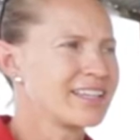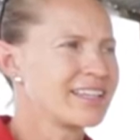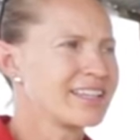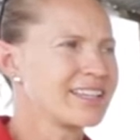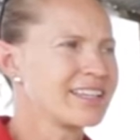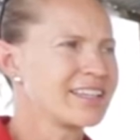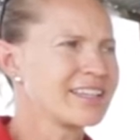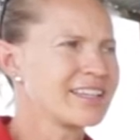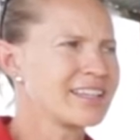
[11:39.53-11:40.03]

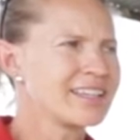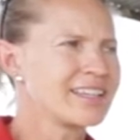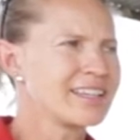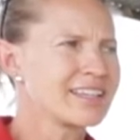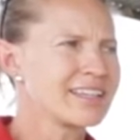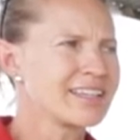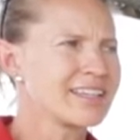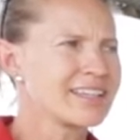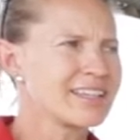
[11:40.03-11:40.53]

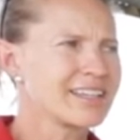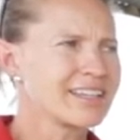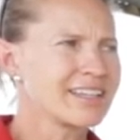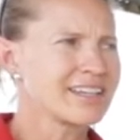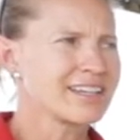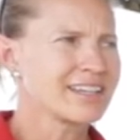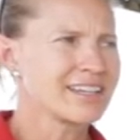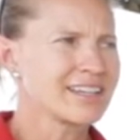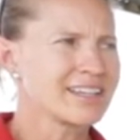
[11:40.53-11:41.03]

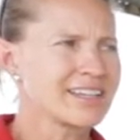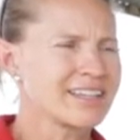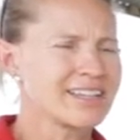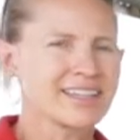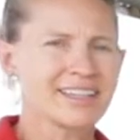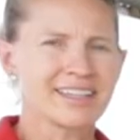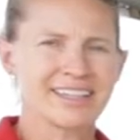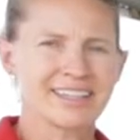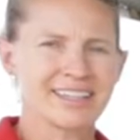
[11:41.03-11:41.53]

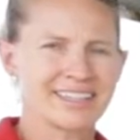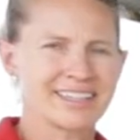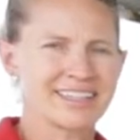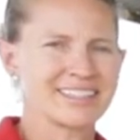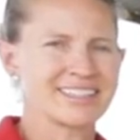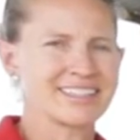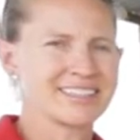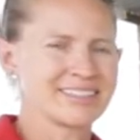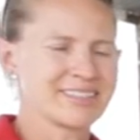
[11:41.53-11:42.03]

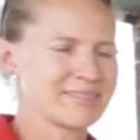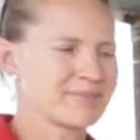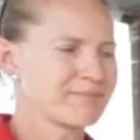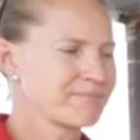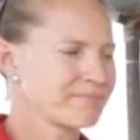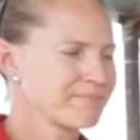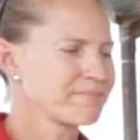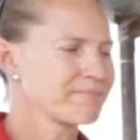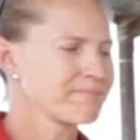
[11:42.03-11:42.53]

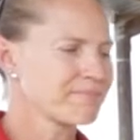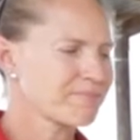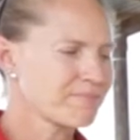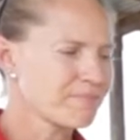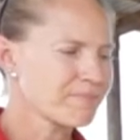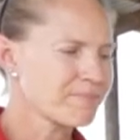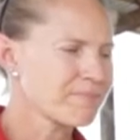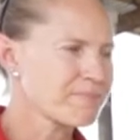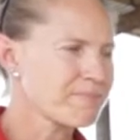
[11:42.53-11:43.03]

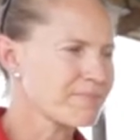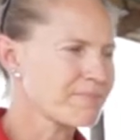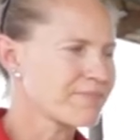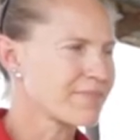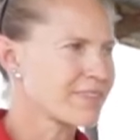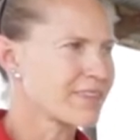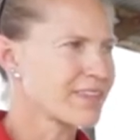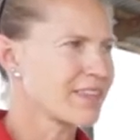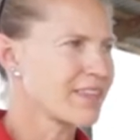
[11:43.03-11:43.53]

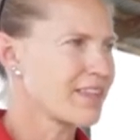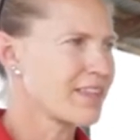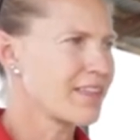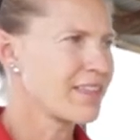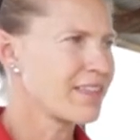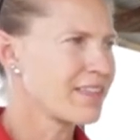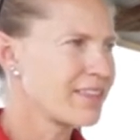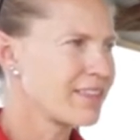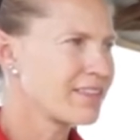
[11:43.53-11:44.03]

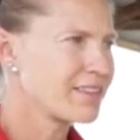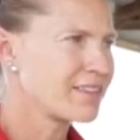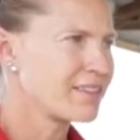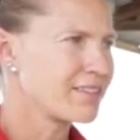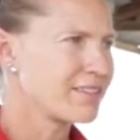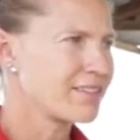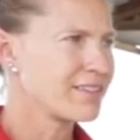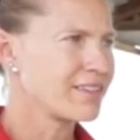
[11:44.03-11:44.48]
(not speaking)